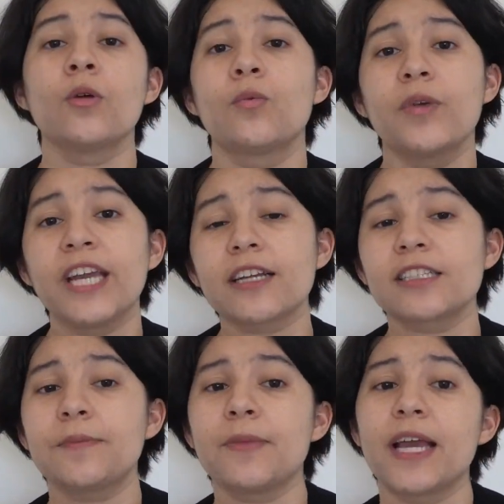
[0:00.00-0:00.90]
We
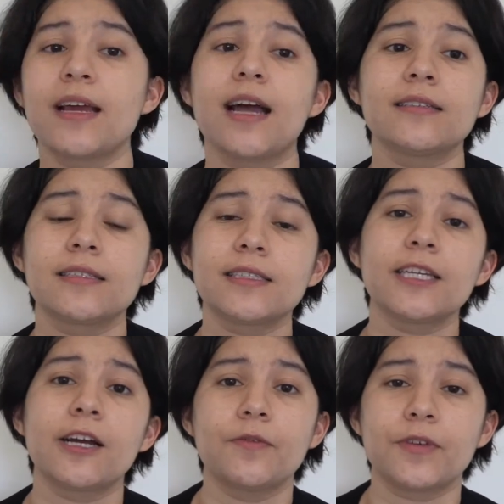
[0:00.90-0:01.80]
actually met Undersea
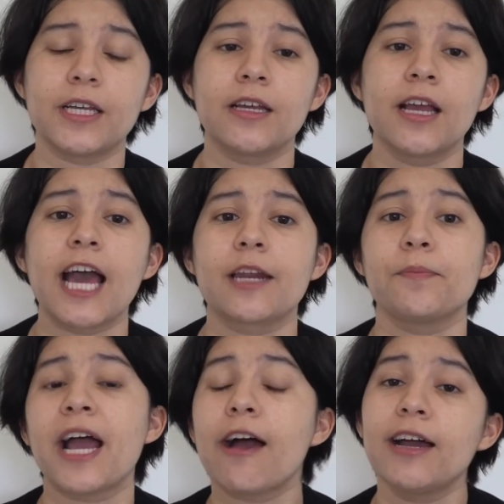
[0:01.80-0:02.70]
ROV at a
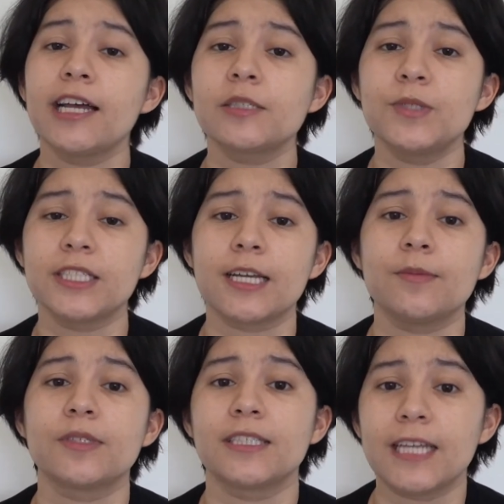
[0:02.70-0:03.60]
Powerhouse Museum
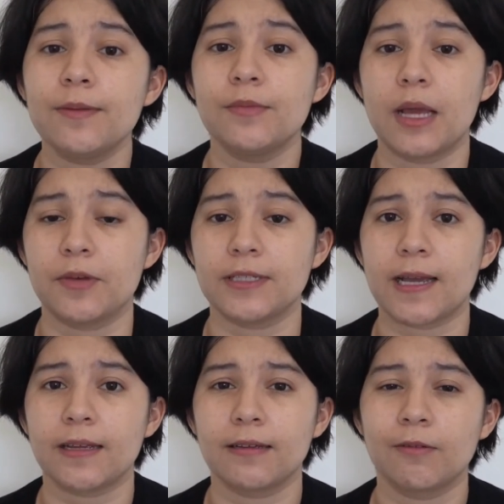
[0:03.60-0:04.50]
STEAM Demo
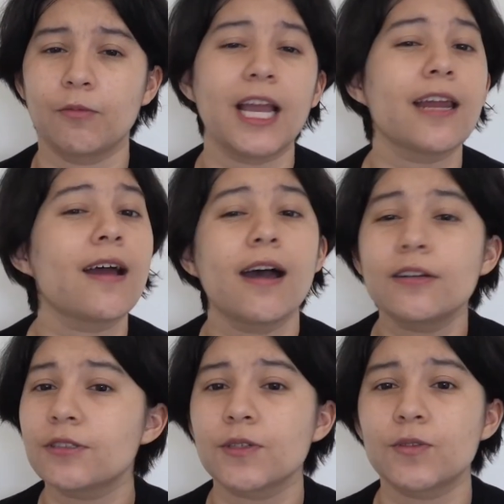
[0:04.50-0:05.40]
Day. We had
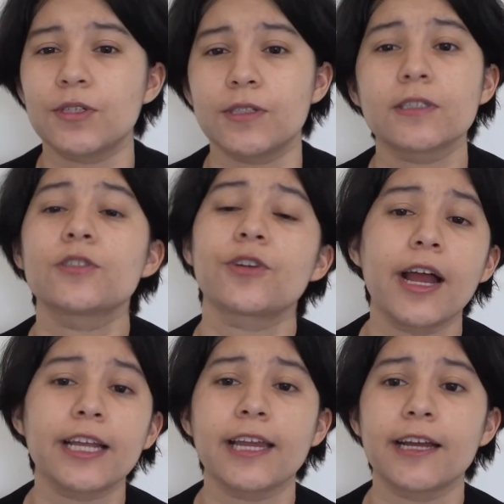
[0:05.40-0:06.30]
hundreds of students
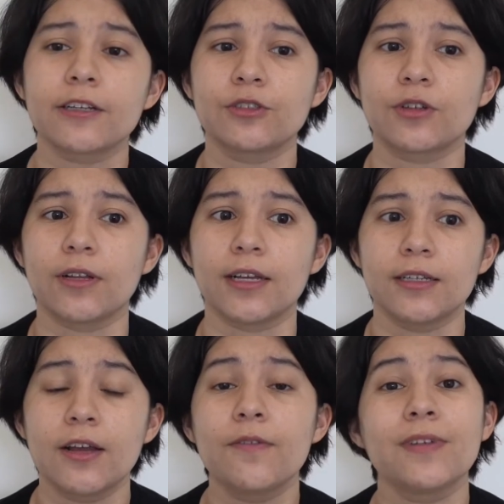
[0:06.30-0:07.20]
trying out our controller,
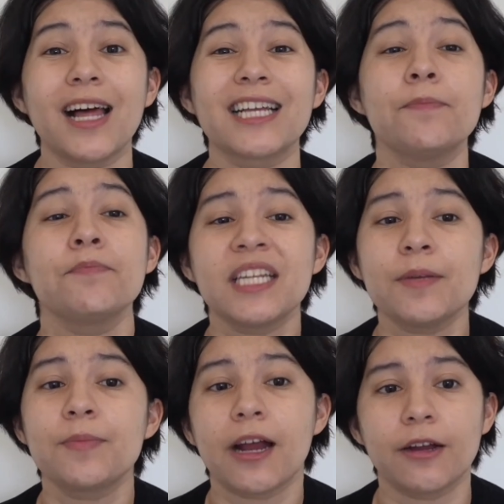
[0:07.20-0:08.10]
flying a mini
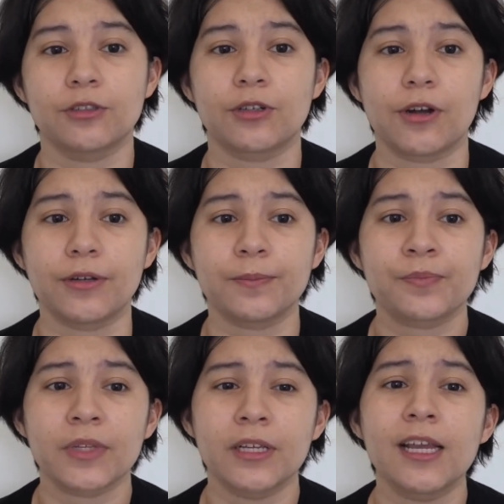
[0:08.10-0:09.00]
Parrot drone,
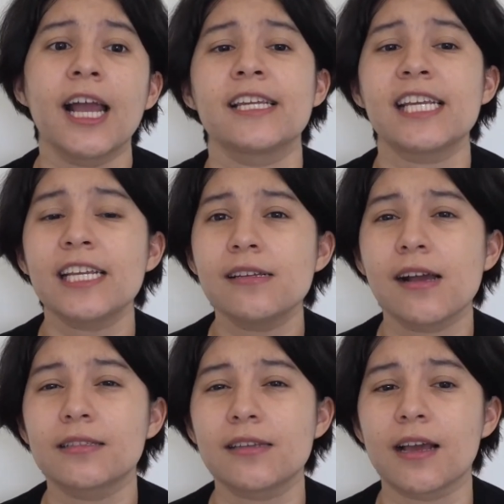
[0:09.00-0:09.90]
and Ian
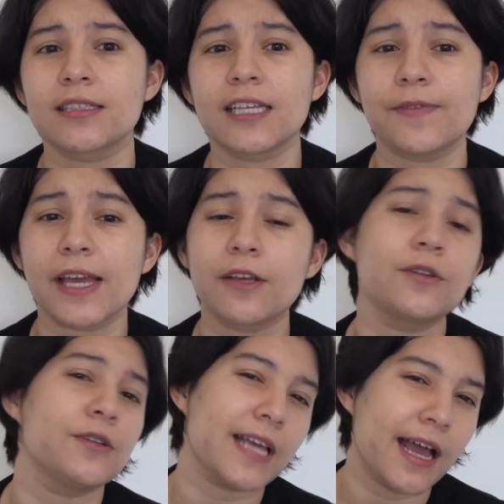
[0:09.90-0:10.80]
asked us if they could
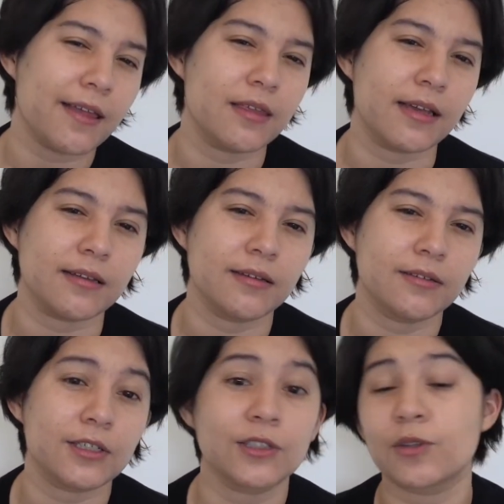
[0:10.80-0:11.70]
use our thing
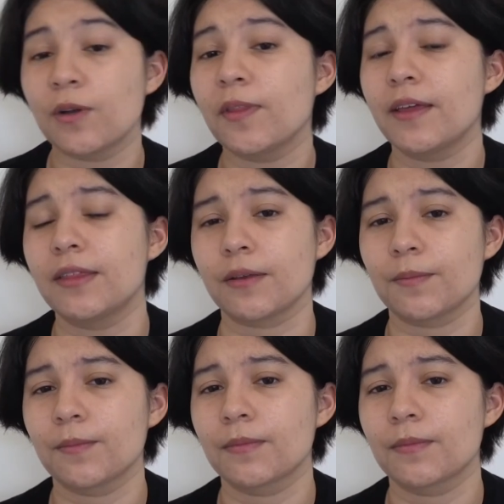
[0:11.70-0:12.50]
to control their thing.